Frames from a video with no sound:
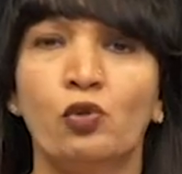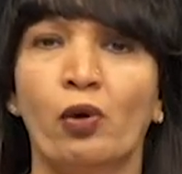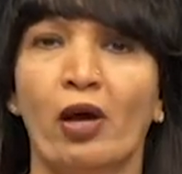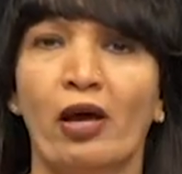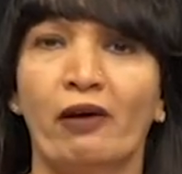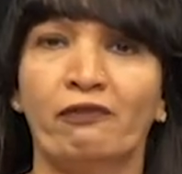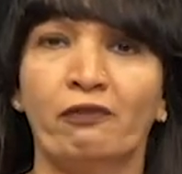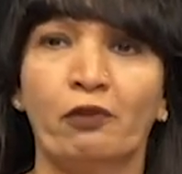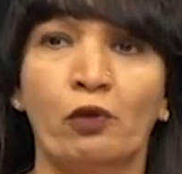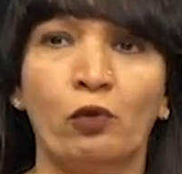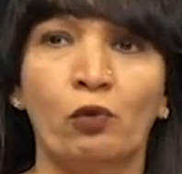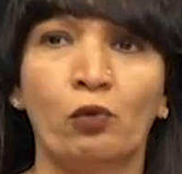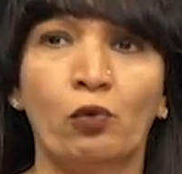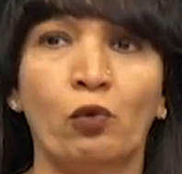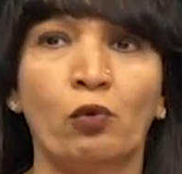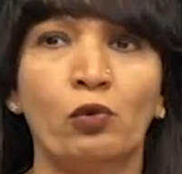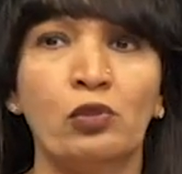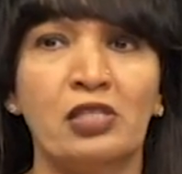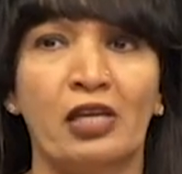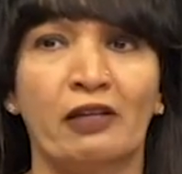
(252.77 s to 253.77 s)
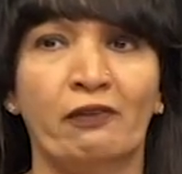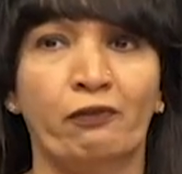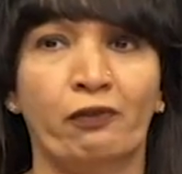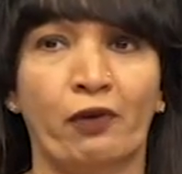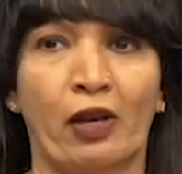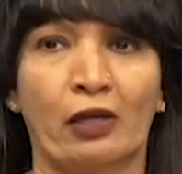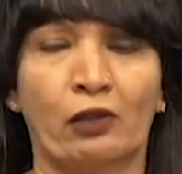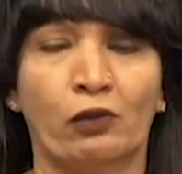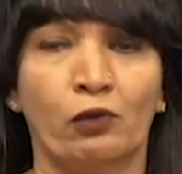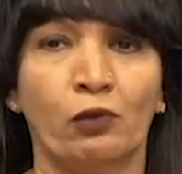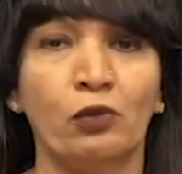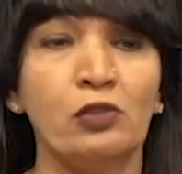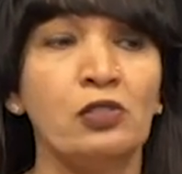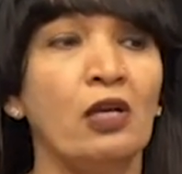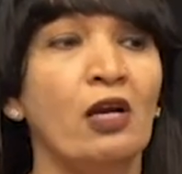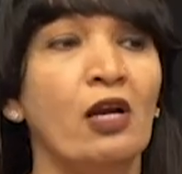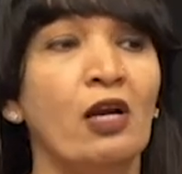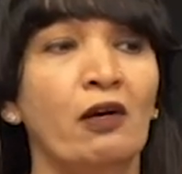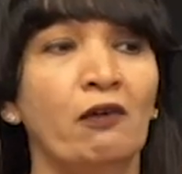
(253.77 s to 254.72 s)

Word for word: You have glucose and fructose